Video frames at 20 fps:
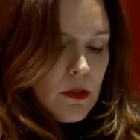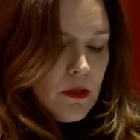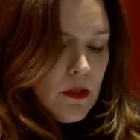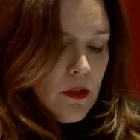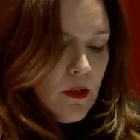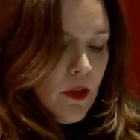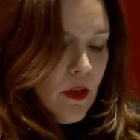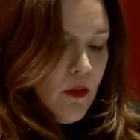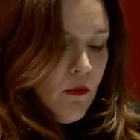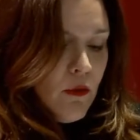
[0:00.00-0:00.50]

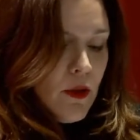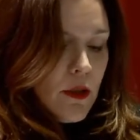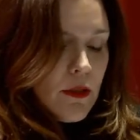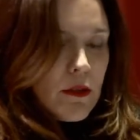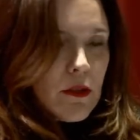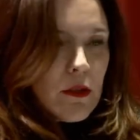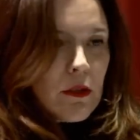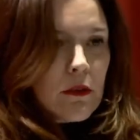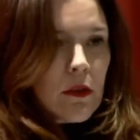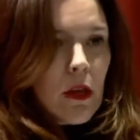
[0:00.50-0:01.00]
the
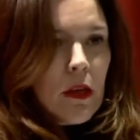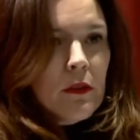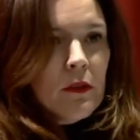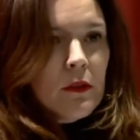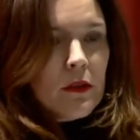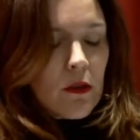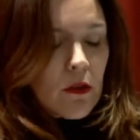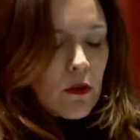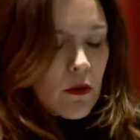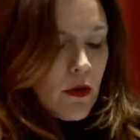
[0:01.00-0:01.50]
effective
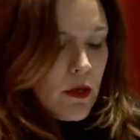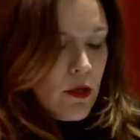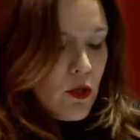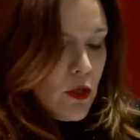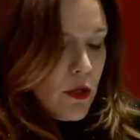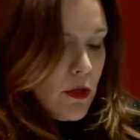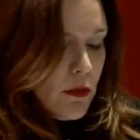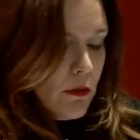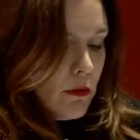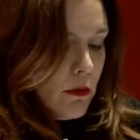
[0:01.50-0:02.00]

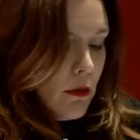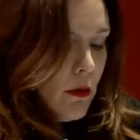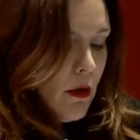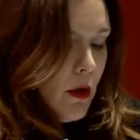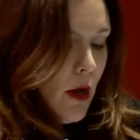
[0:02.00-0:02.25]
integration